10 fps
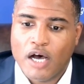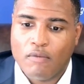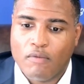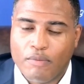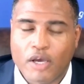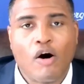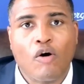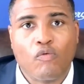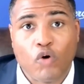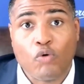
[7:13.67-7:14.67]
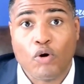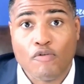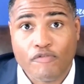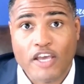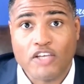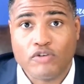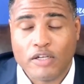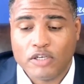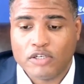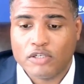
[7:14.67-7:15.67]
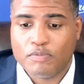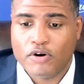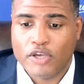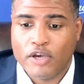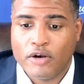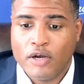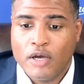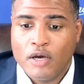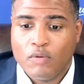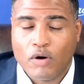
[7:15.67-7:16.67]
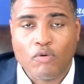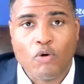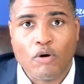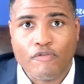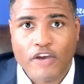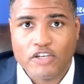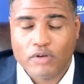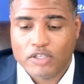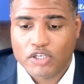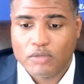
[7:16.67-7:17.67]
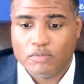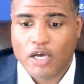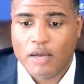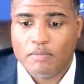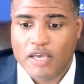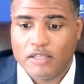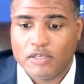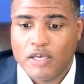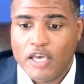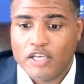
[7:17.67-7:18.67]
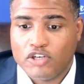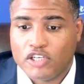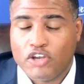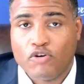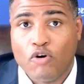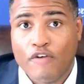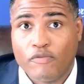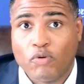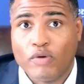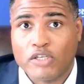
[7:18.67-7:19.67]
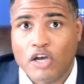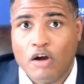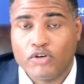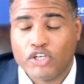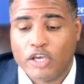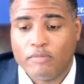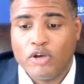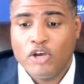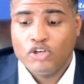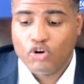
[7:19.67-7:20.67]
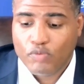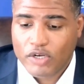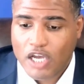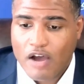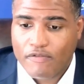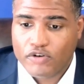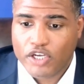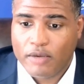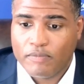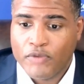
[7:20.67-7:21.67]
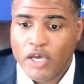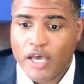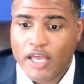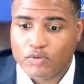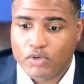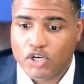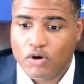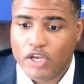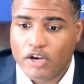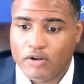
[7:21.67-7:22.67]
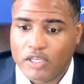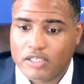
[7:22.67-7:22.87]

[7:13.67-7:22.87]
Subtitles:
what we call roll phase transitions per year. What a roll phase transition means is just that you're going from a risk-on regime to a risk-off regime. And as we showed here in this